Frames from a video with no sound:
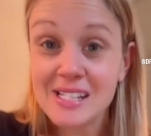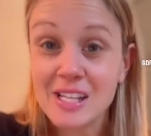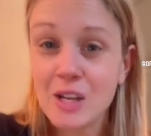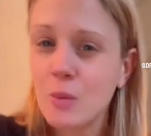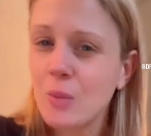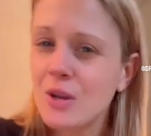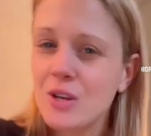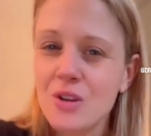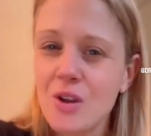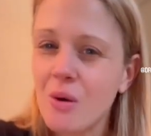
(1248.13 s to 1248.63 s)
Like
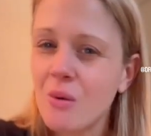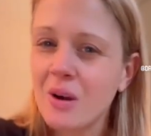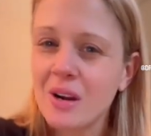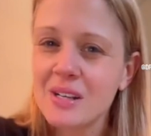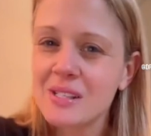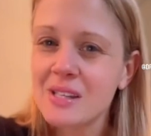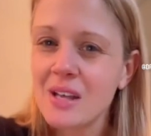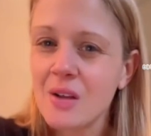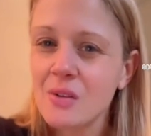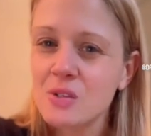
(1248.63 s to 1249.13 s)
we know
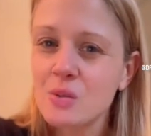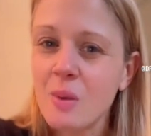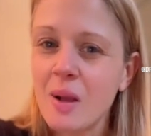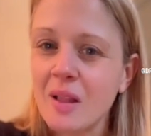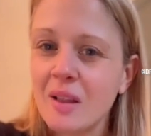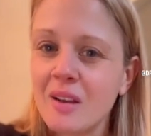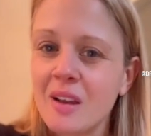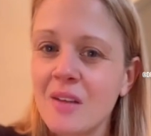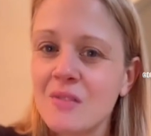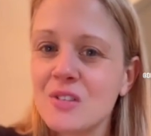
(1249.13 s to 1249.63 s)
ourselves well
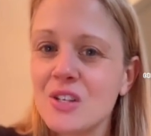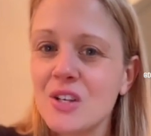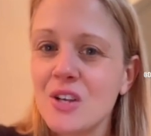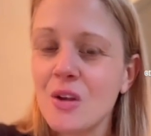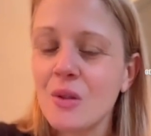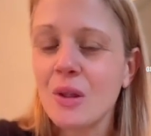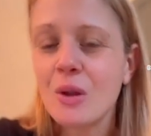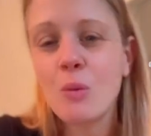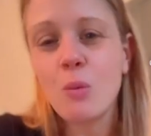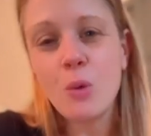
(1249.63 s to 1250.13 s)
enough to know
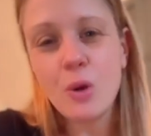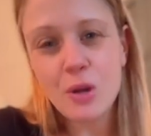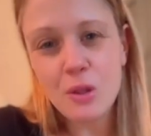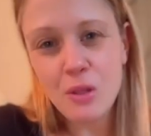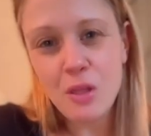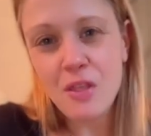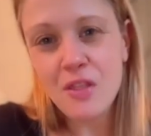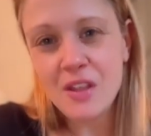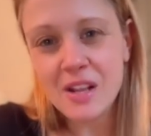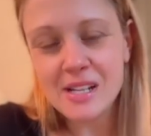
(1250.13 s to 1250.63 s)
like what are
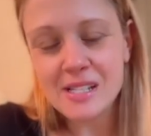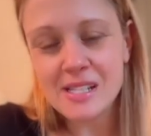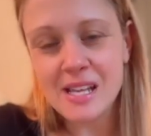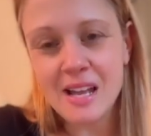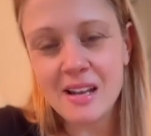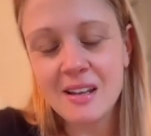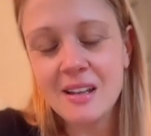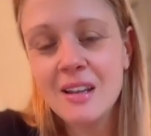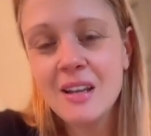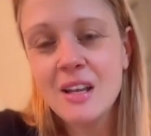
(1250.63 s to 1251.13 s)
the things
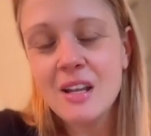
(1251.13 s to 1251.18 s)
that